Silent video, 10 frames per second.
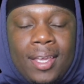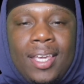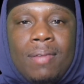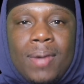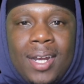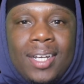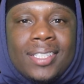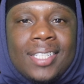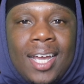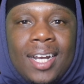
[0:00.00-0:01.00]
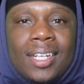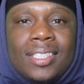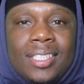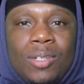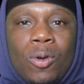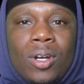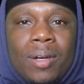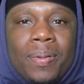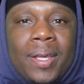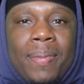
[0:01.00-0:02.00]
Key Money decided that she wanted
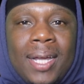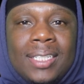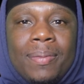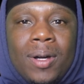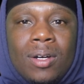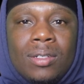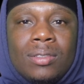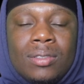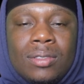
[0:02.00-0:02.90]
to play basketball.